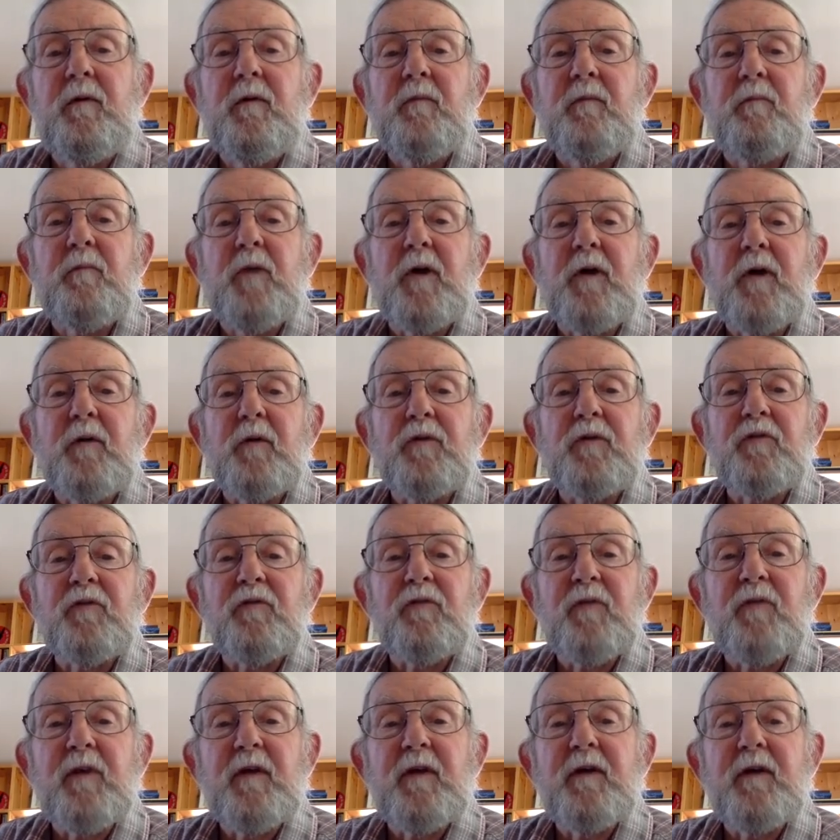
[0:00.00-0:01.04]
by which
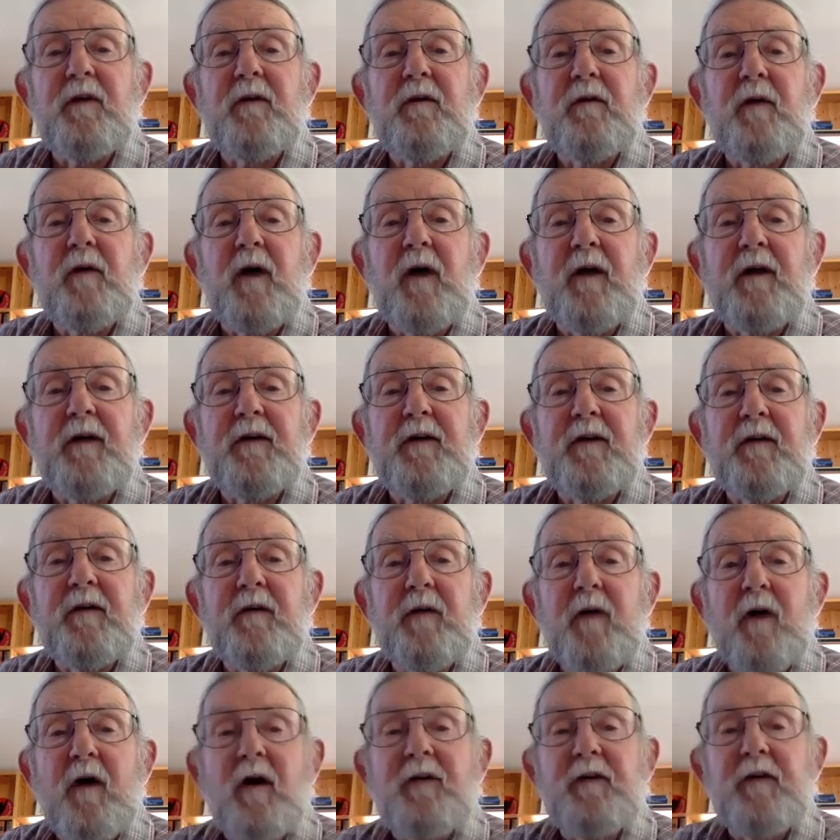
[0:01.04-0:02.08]
they
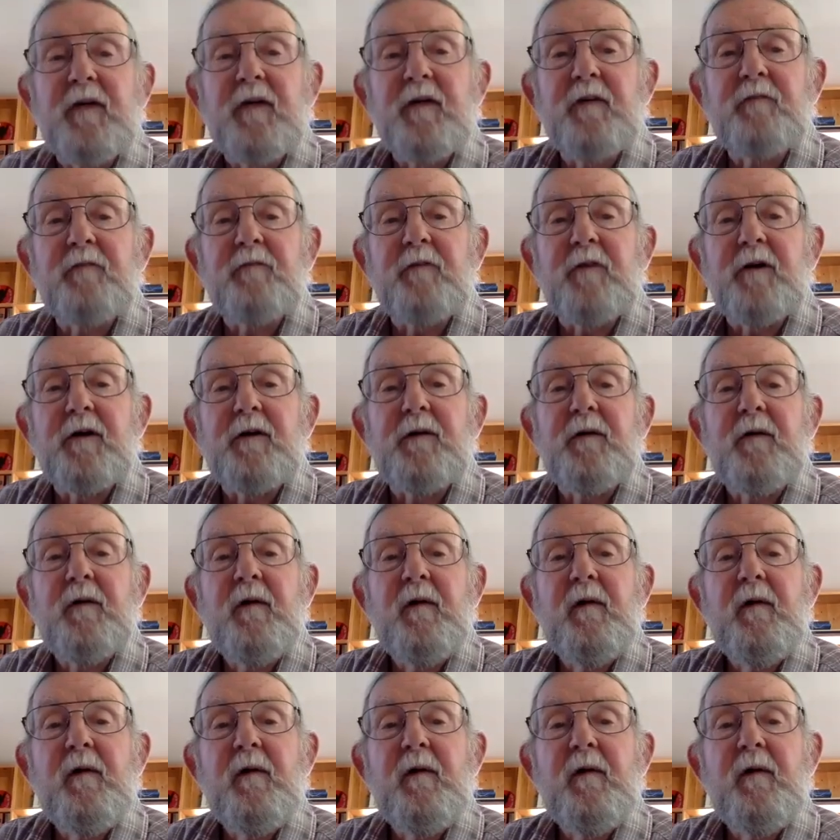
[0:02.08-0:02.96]
identified